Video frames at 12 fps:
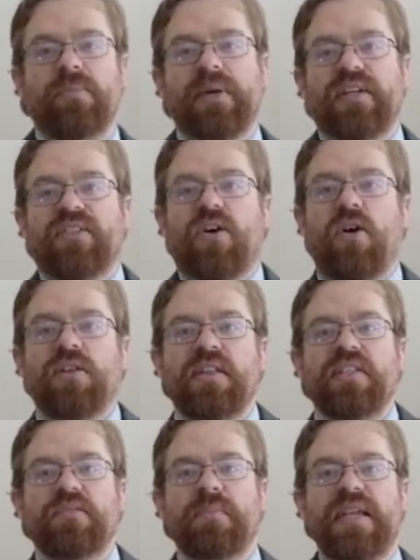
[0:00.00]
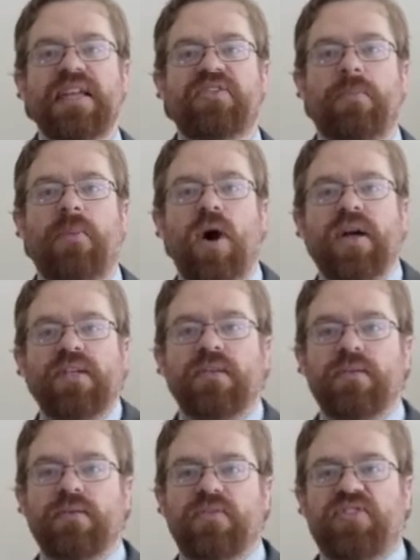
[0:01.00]
because all of these minis are
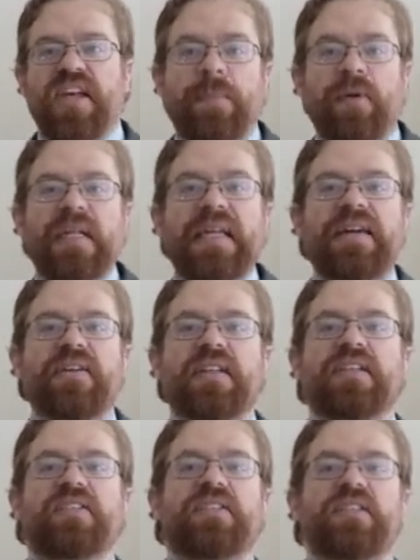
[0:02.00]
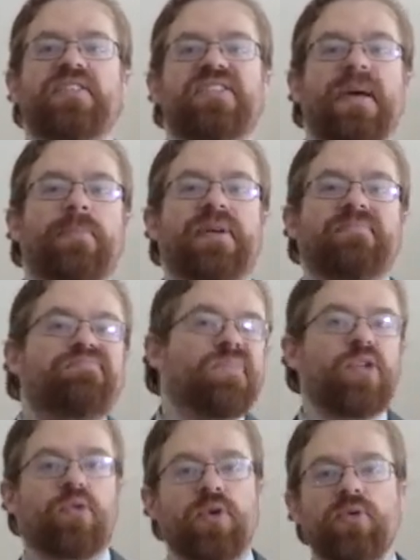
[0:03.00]
bought separately, or at least in separate
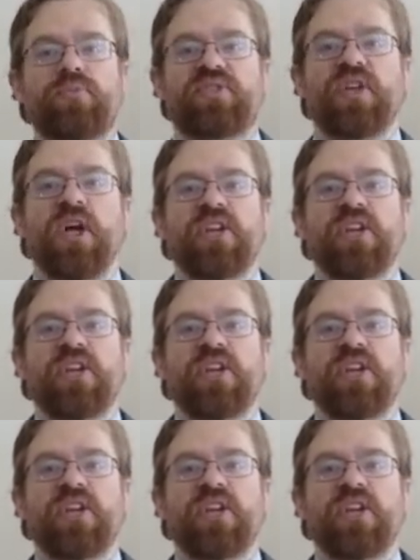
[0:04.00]
groups,